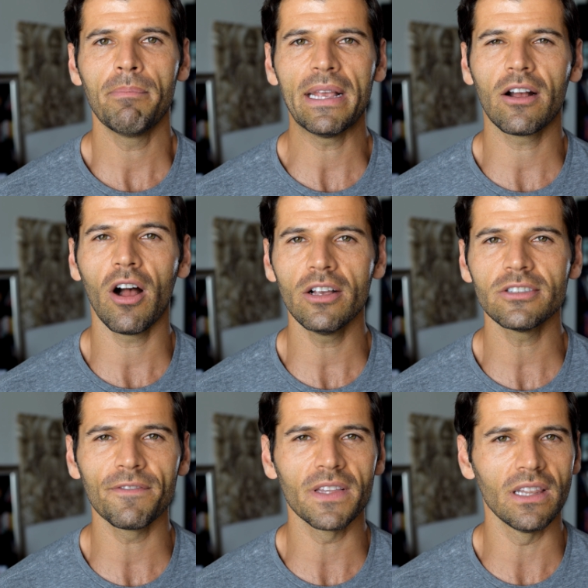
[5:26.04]
Because
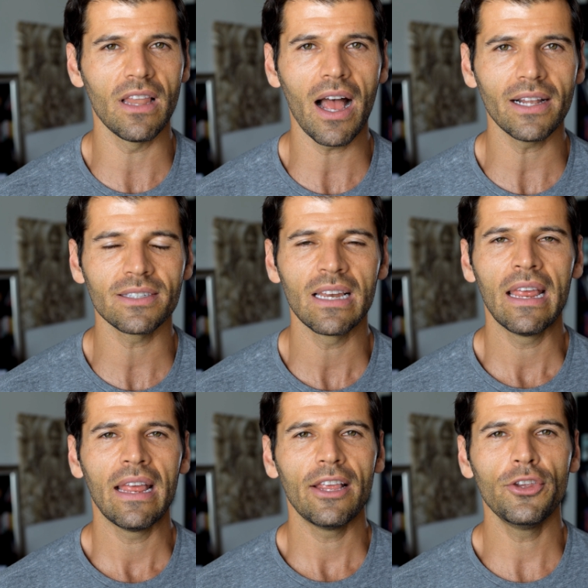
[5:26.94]
of the lots,
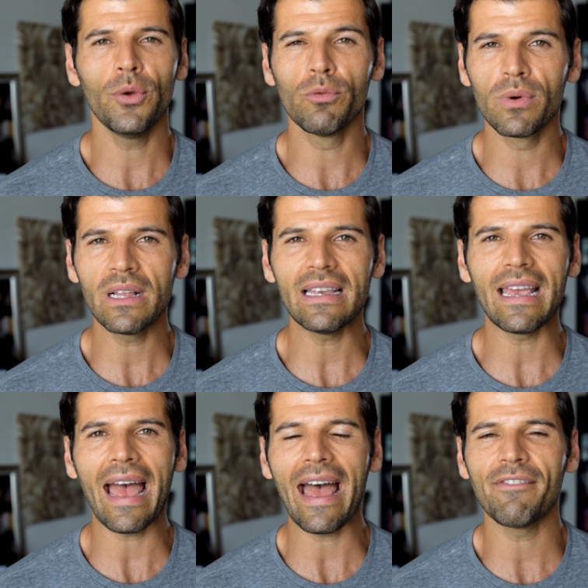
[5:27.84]
you really
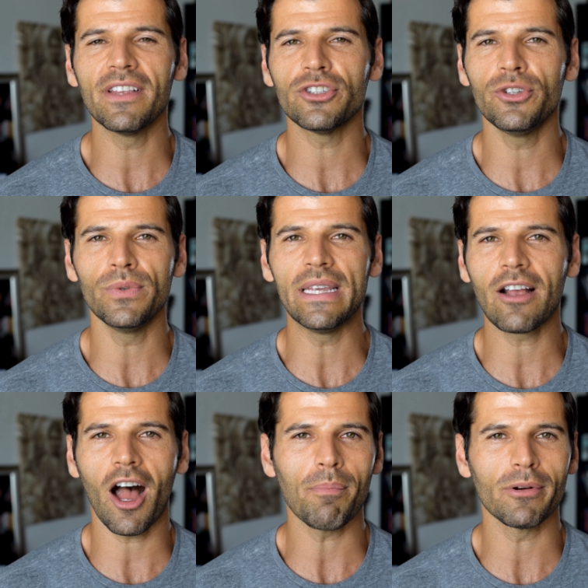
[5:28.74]
have this
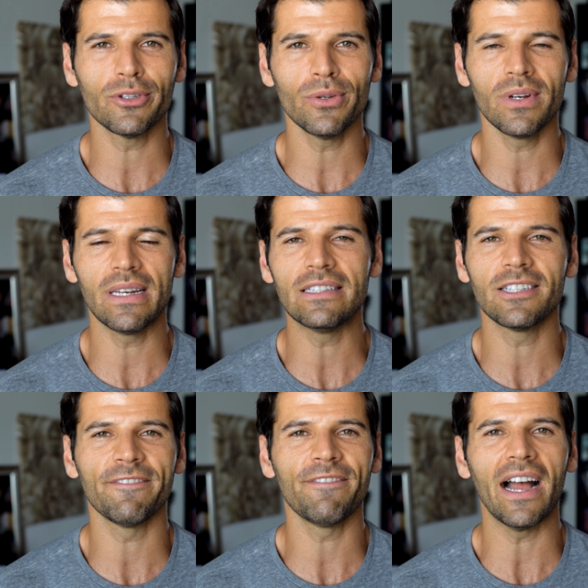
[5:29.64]
unique opportunity
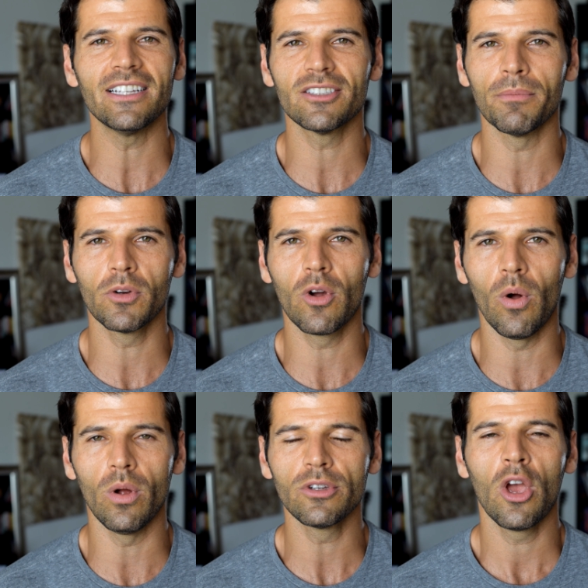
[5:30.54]
to find some
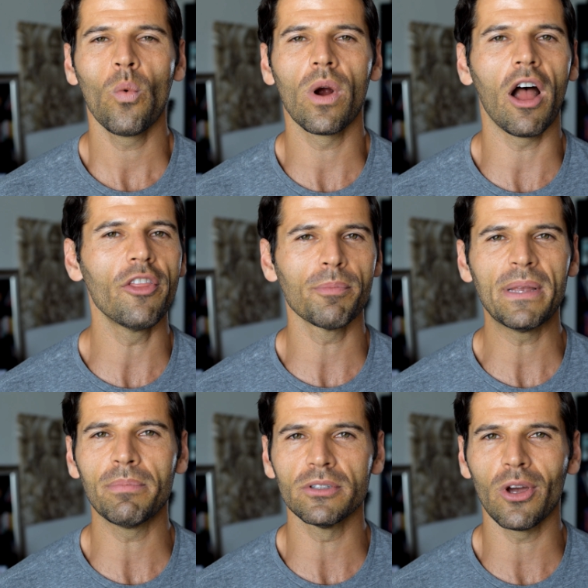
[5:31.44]
gold where other
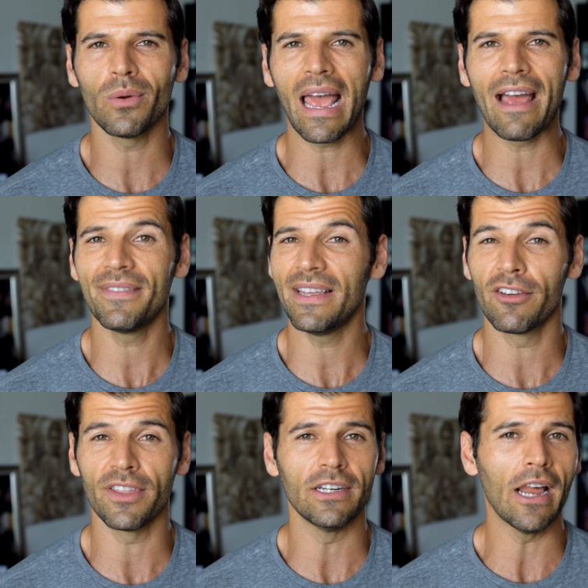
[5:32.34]
people don't have either
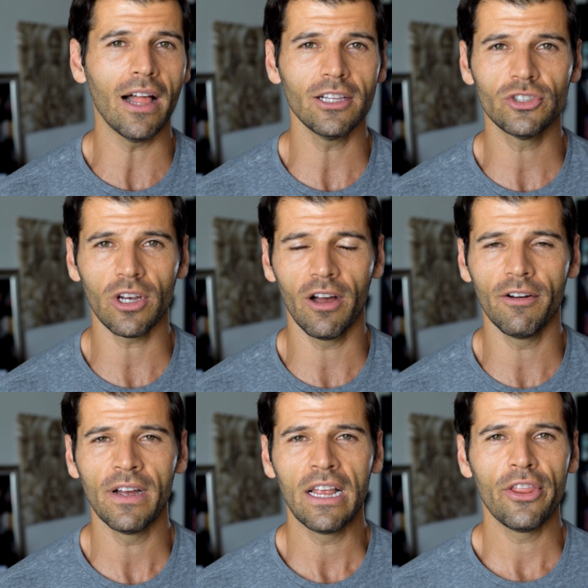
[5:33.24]
the knowledge
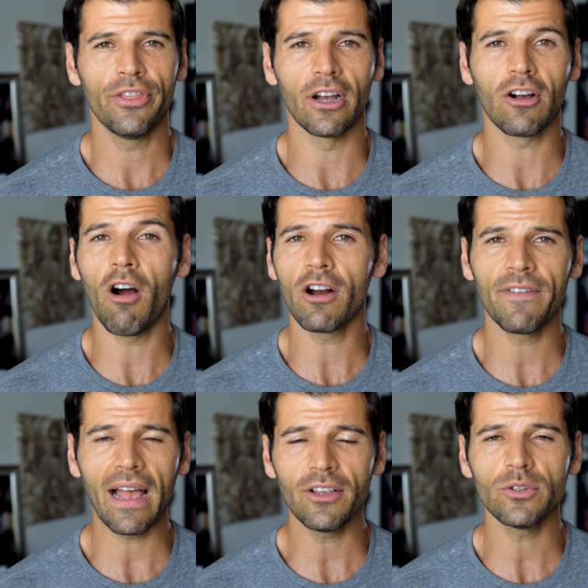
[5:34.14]
of the card
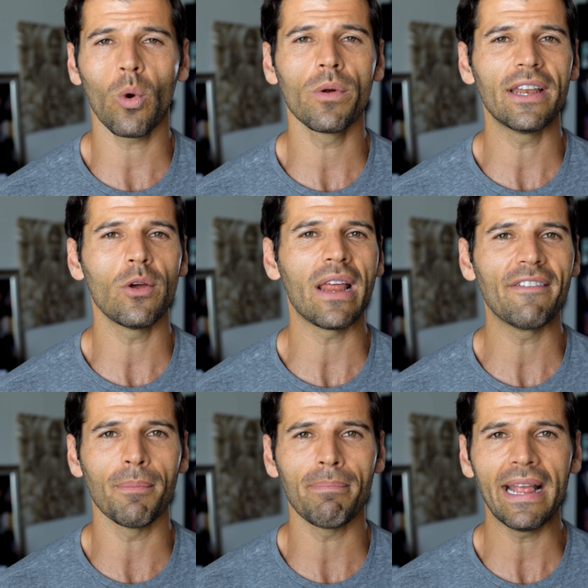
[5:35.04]
values or they don't have
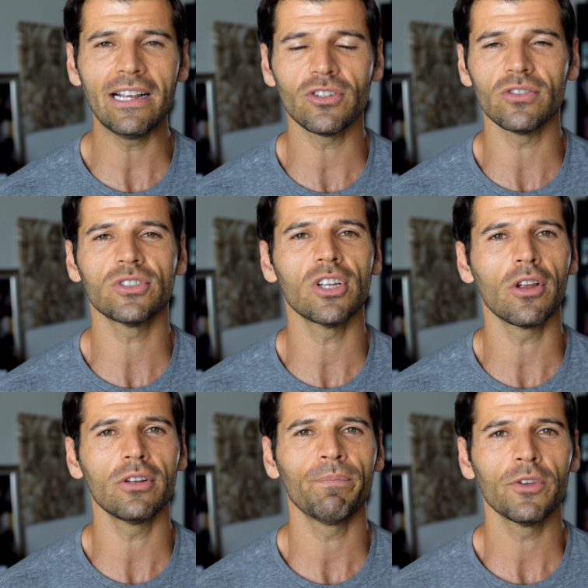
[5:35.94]
the patience to
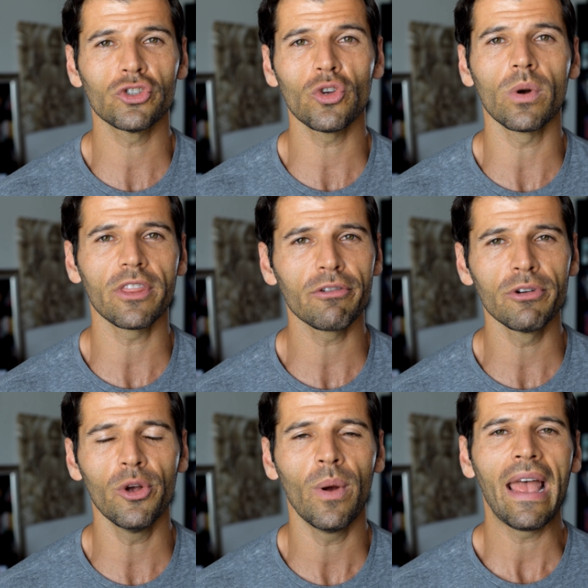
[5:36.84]
sort
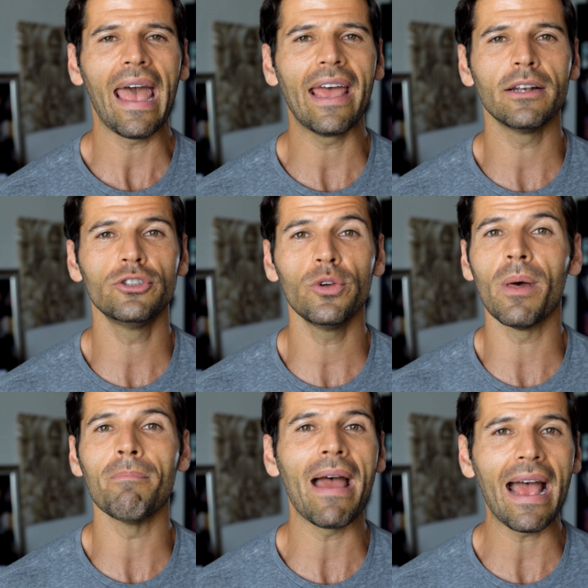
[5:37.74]
through and do the
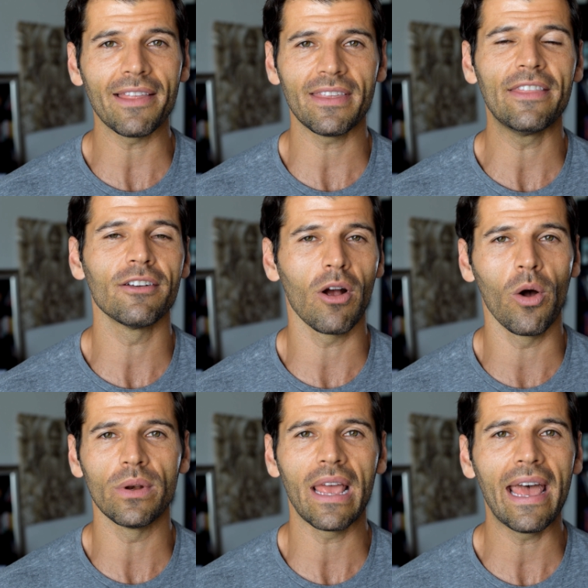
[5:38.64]
math in their
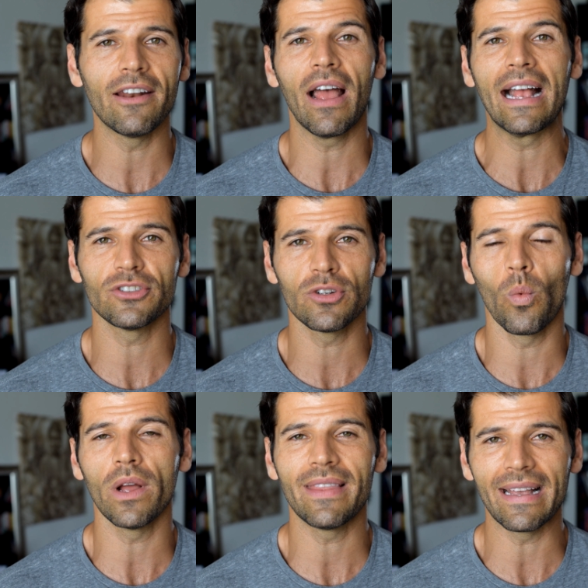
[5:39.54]
own head as to
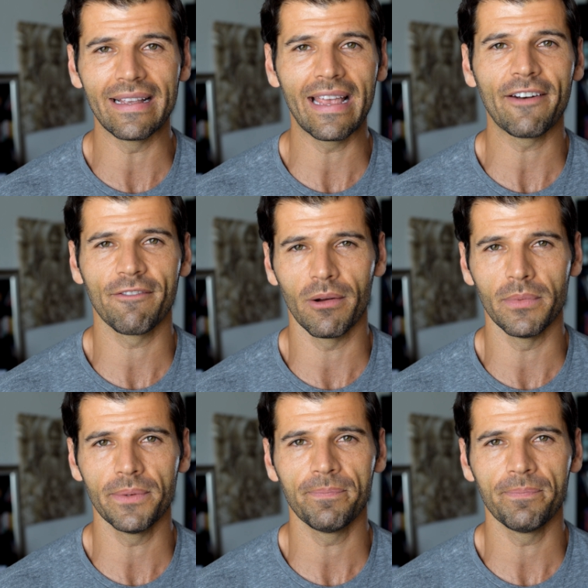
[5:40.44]
what they can get from it.